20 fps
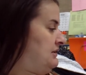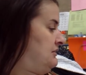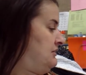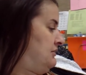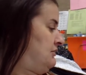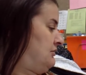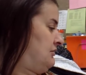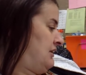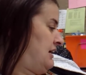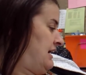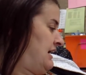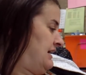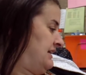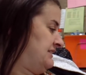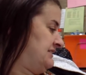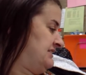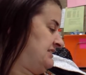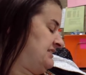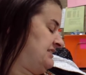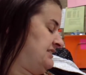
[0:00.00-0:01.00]
in the
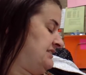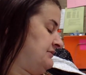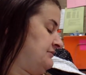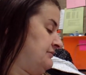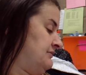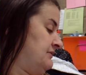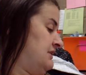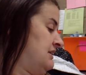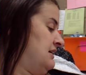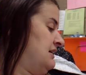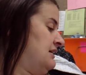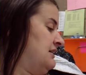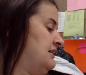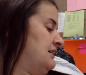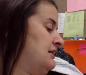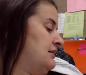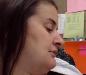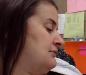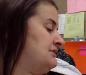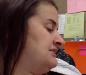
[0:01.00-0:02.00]
grass.
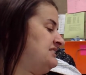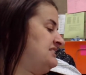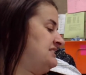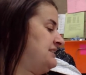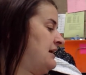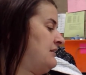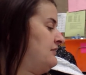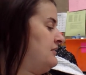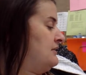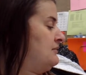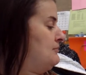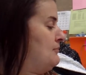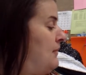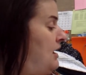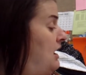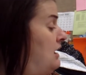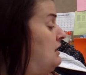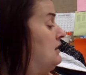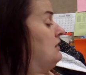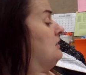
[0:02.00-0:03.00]
There were seven
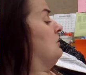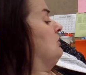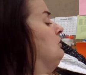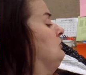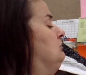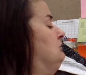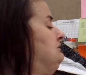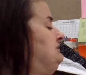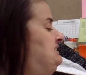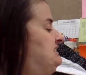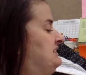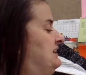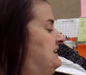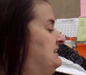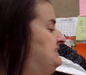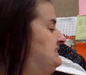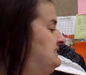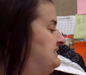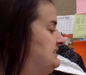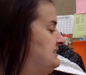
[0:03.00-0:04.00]
mango
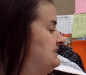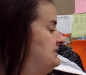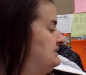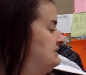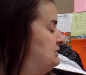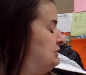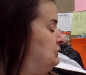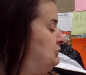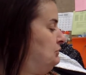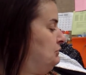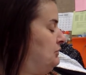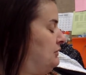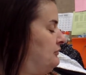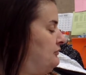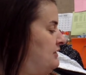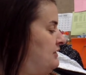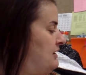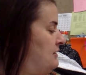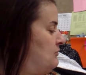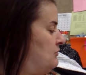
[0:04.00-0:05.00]
slices. Two
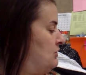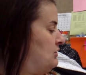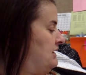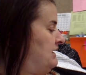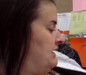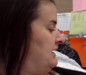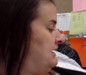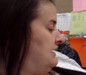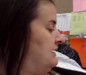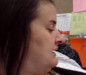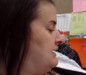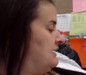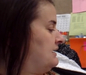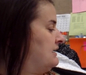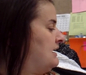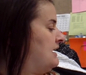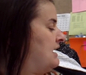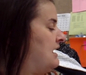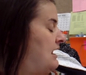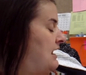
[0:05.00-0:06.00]
of them were eaten.
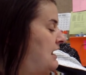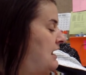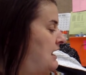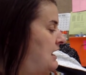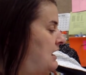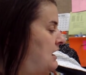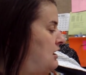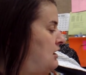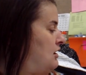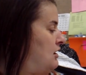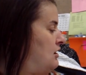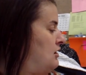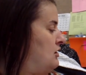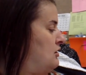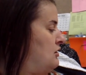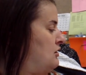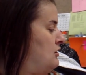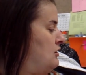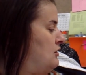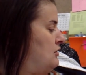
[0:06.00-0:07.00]

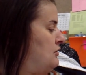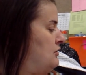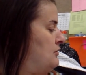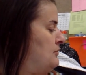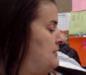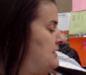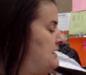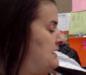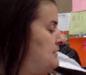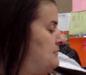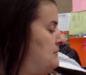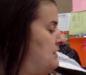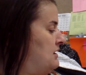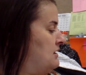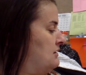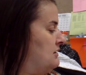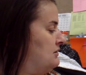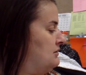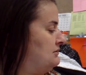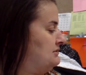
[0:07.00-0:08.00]
How many
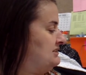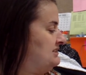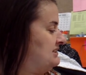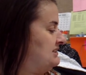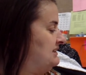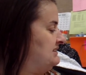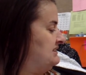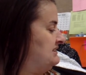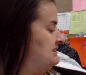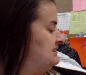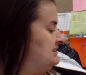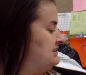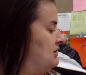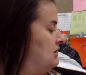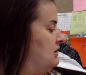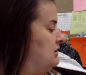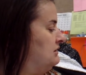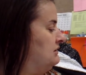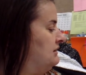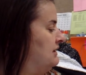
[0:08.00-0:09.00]
mango slices
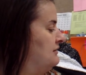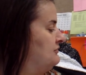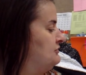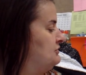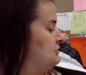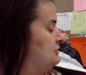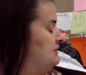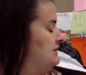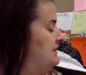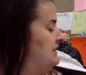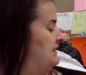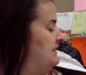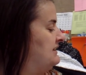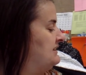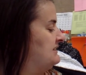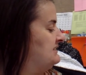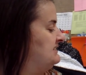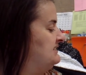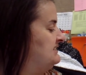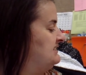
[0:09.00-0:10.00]
are left to eat?
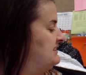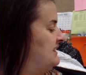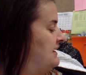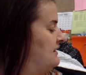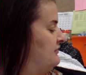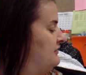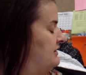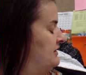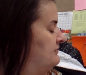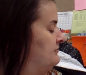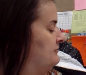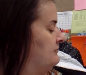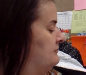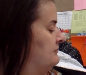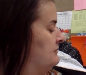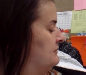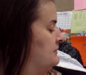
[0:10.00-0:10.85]
Seven,